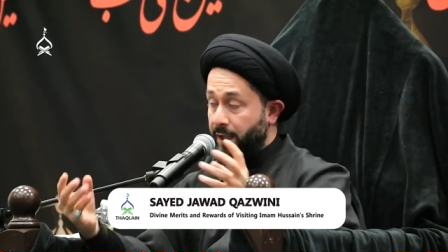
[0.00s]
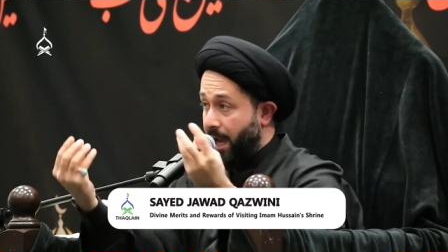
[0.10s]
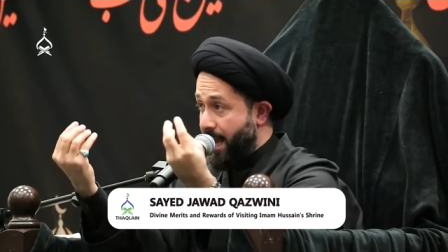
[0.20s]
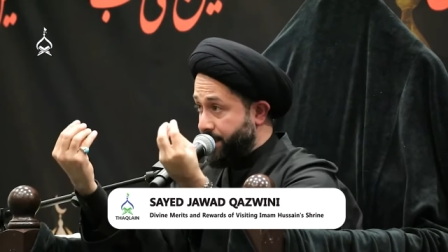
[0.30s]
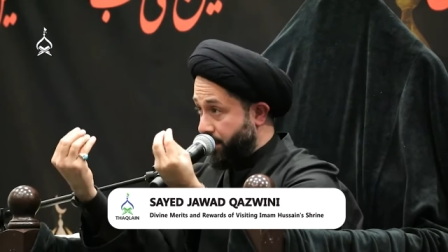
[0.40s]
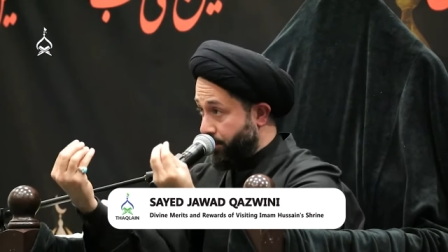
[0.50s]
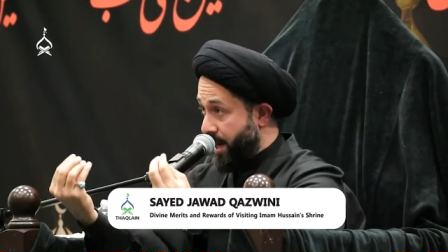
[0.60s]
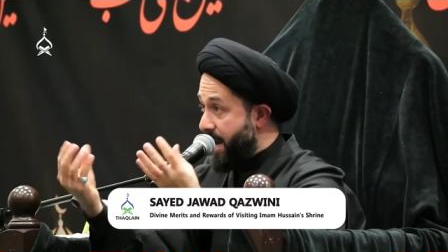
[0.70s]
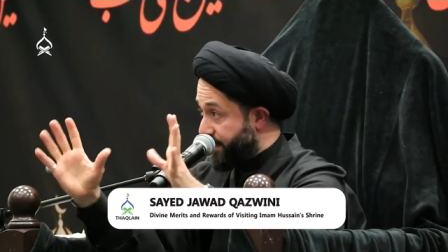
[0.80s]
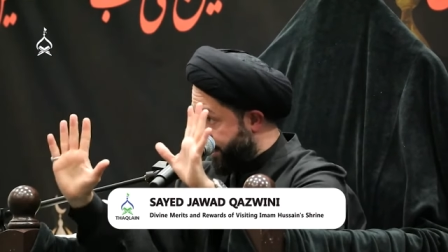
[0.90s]
Allah has
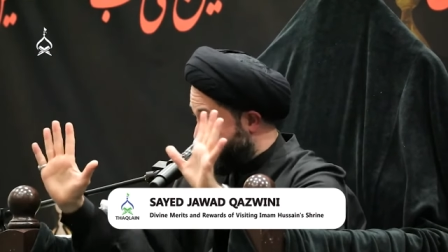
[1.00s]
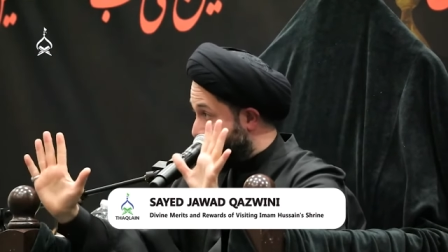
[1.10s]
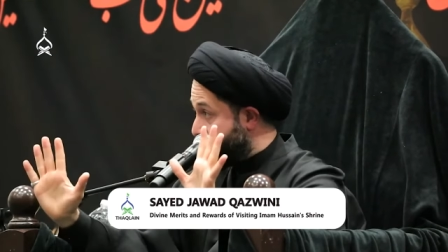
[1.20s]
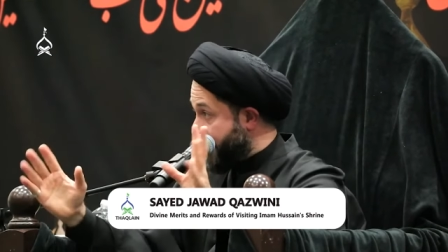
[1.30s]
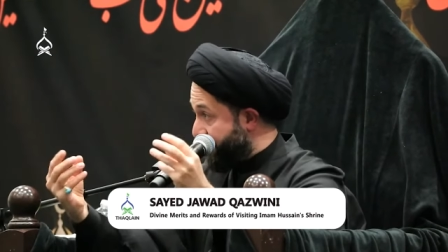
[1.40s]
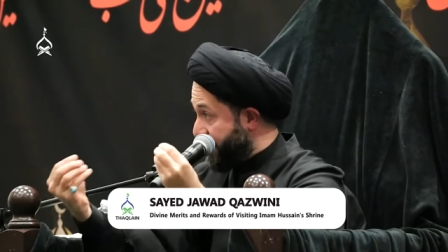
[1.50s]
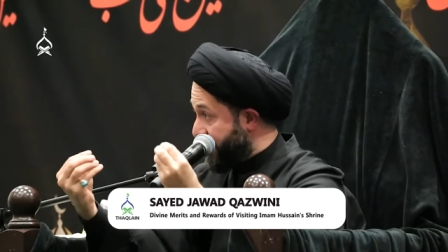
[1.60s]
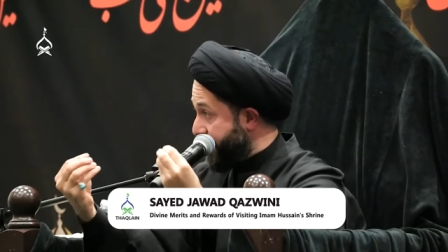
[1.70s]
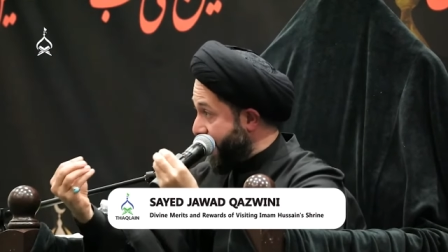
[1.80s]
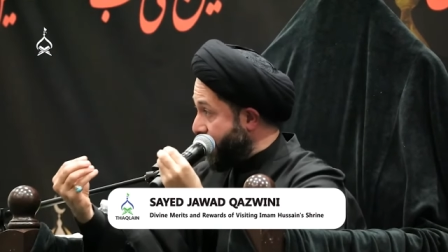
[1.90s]
created
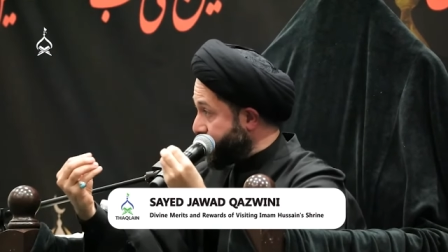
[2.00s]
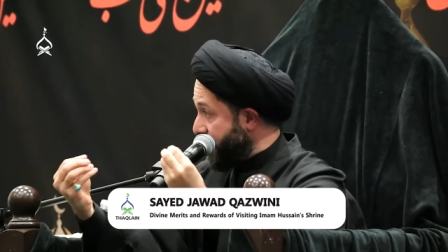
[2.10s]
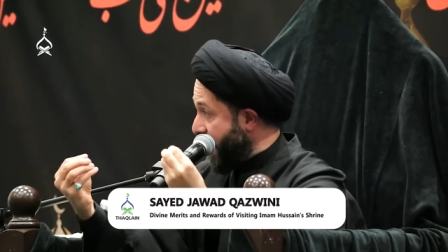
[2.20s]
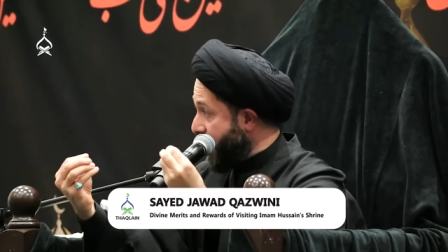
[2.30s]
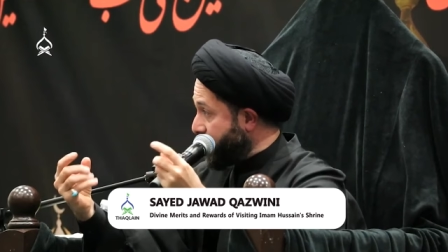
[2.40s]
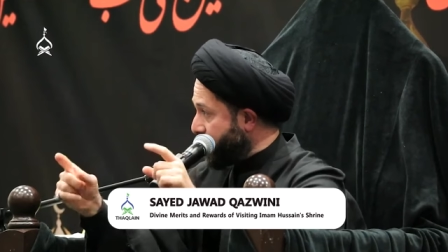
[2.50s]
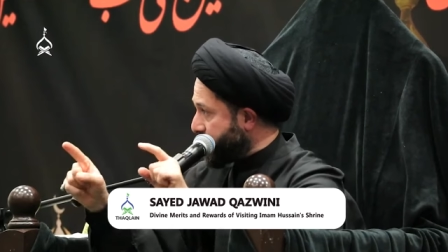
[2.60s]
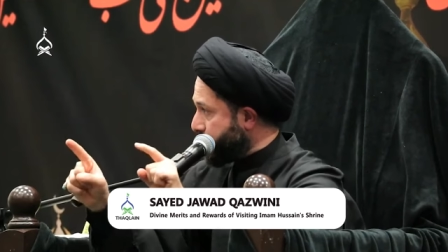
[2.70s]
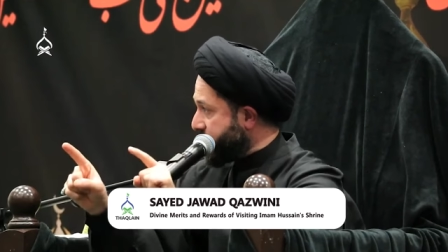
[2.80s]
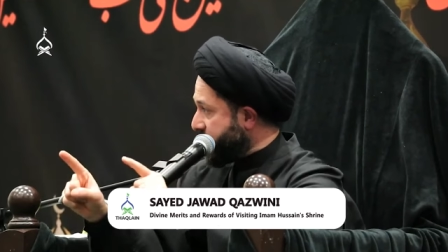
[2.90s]
70,000
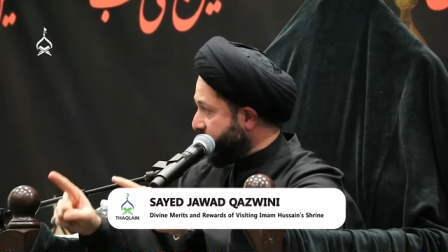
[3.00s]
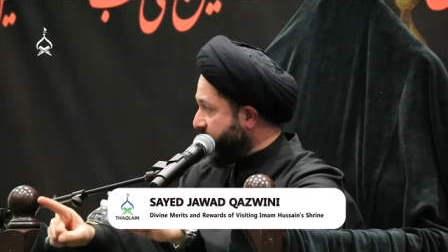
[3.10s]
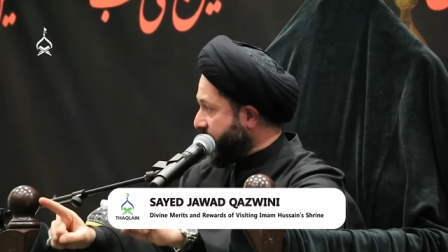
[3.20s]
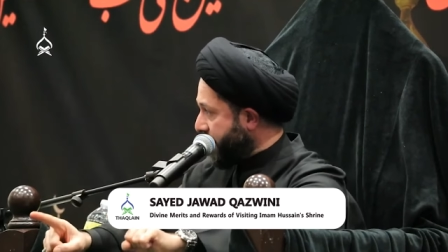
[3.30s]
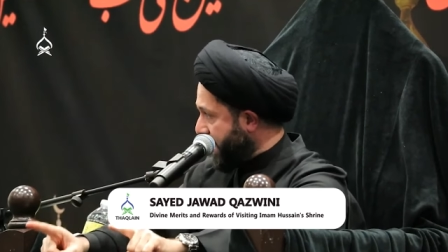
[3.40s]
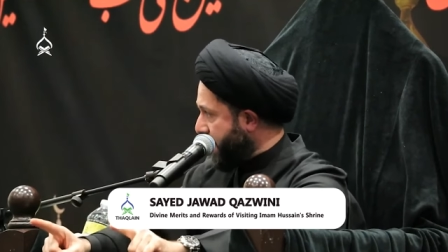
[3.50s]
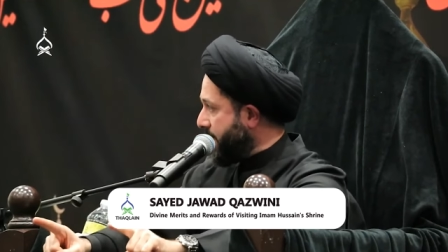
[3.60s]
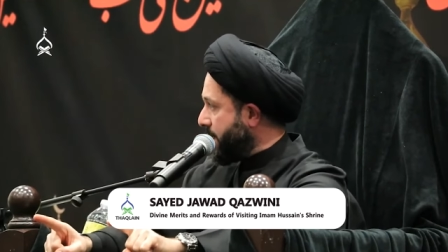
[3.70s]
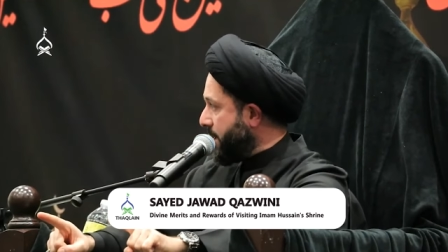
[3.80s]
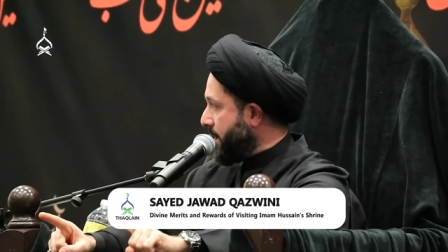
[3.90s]
angels specifically